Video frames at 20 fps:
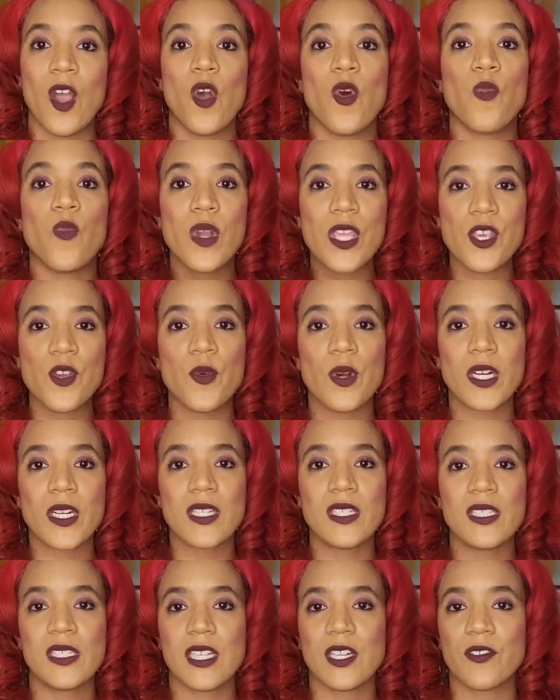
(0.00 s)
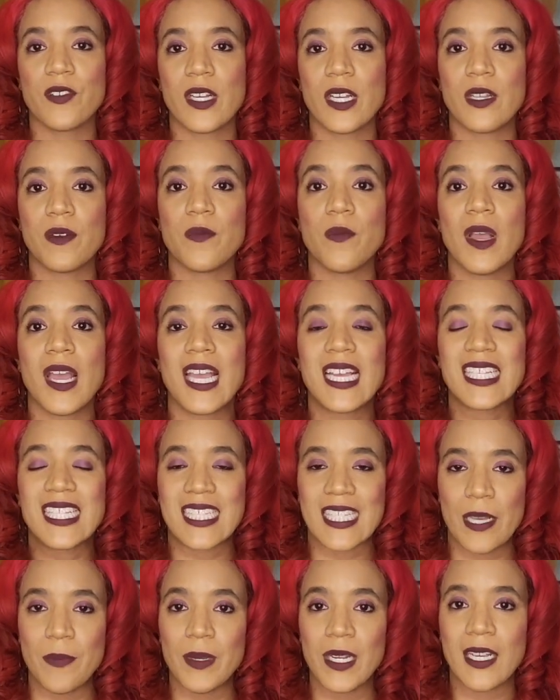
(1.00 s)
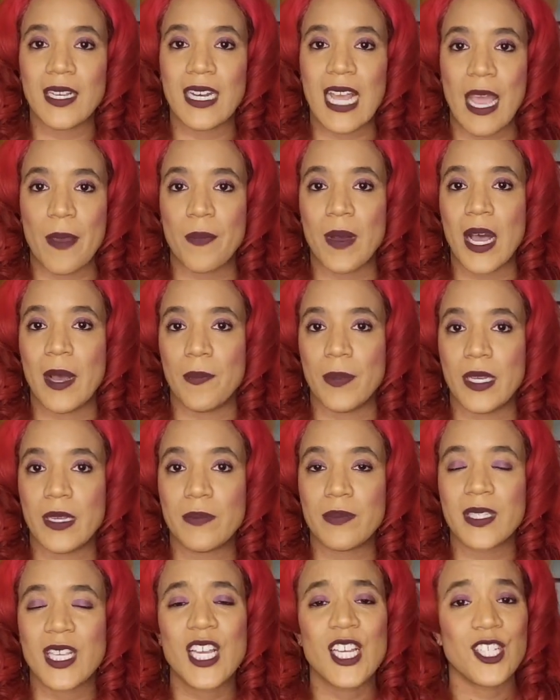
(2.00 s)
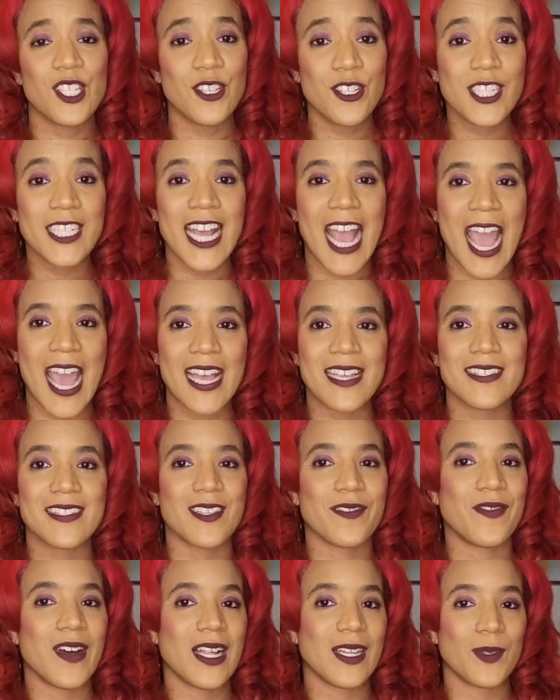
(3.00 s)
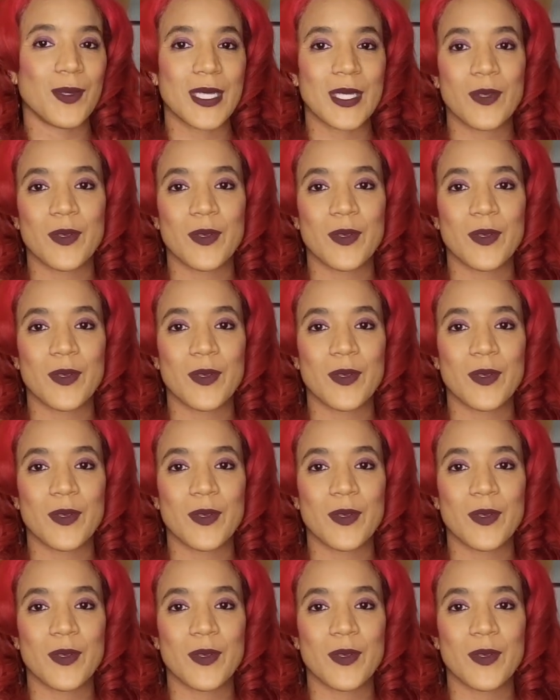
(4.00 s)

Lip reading: When you are considering exhibiting at pop-ups, you should ask the following